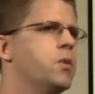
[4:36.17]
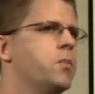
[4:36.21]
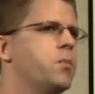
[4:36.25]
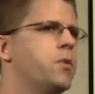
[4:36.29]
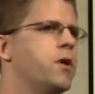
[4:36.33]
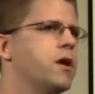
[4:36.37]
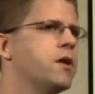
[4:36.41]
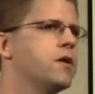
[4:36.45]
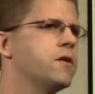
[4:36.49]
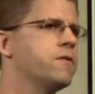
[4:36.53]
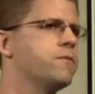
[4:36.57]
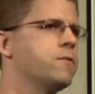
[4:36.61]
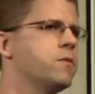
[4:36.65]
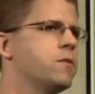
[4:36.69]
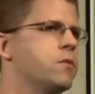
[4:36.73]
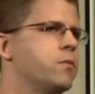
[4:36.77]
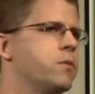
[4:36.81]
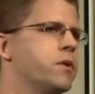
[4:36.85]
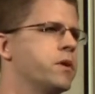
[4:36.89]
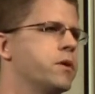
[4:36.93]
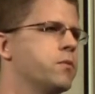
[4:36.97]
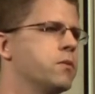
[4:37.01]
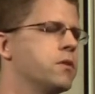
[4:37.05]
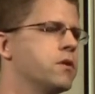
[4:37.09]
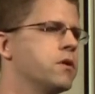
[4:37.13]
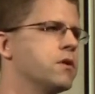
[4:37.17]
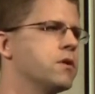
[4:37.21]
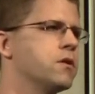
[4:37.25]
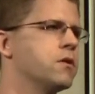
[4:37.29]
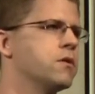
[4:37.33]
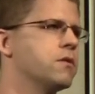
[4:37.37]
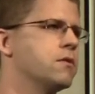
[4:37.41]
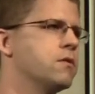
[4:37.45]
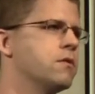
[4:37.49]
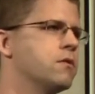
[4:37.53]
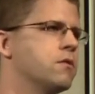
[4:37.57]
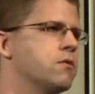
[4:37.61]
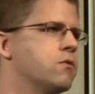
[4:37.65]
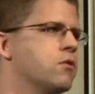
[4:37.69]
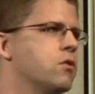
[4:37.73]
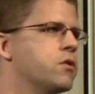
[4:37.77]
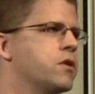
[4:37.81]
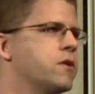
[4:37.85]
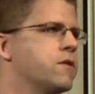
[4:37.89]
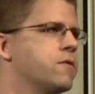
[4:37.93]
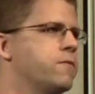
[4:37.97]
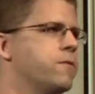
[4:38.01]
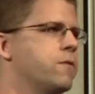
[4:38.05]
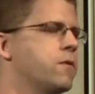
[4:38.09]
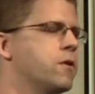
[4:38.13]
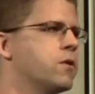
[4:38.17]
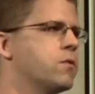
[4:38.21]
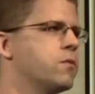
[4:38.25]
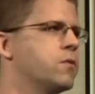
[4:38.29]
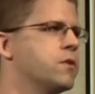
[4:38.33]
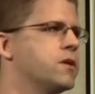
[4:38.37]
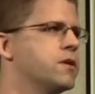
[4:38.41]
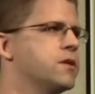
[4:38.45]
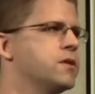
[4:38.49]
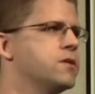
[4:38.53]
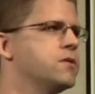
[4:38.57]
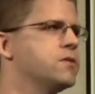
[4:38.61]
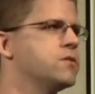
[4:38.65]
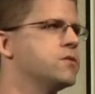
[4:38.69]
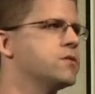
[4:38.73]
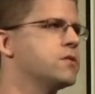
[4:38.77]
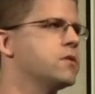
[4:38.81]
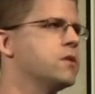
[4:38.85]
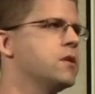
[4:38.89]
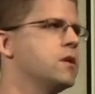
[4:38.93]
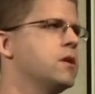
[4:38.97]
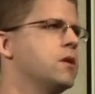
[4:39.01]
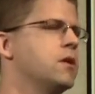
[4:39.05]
Part of what we were looking for was,